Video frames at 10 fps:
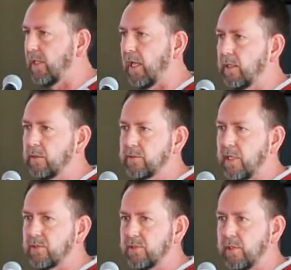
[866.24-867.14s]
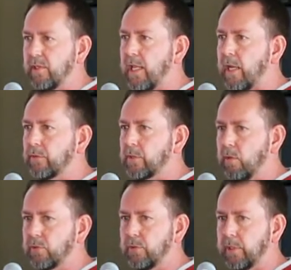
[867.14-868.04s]
that takes us into the
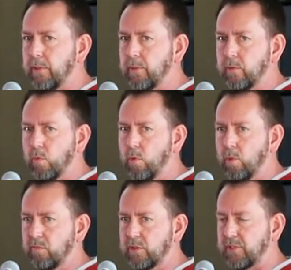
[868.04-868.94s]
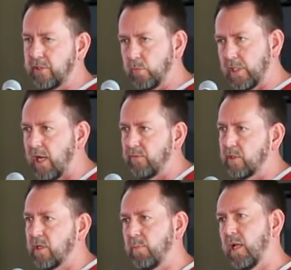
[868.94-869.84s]
agricultural era, where all of a sudden we have
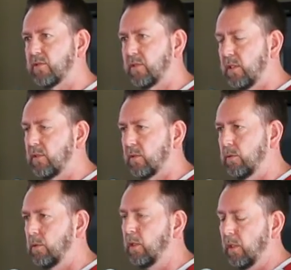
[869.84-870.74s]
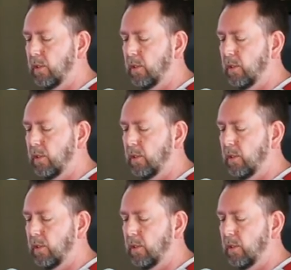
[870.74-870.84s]
the capacity to